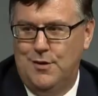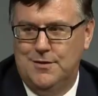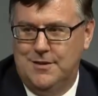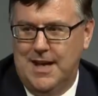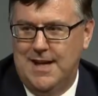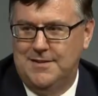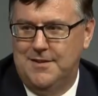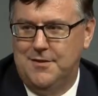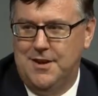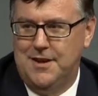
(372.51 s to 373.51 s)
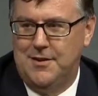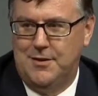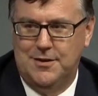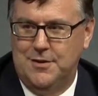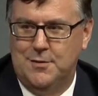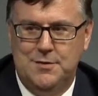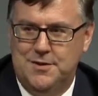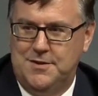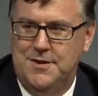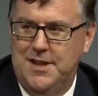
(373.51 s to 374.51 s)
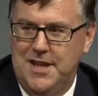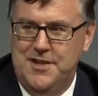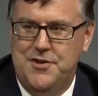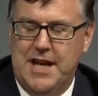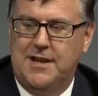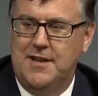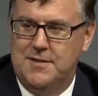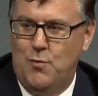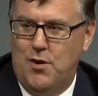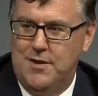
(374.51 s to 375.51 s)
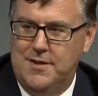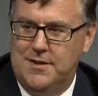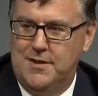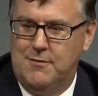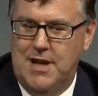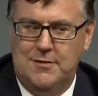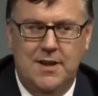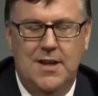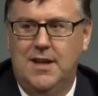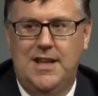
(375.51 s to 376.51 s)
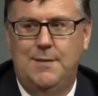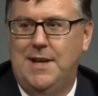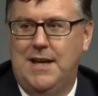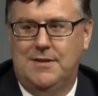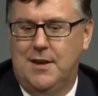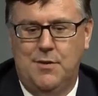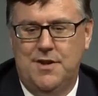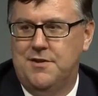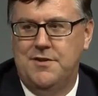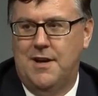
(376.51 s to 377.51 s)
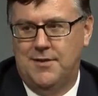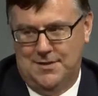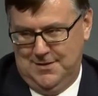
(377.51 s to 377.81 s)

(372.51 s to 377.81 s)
oil or gas underneath and all it took was injecting some water into the ground, he'd be out there with his shovel.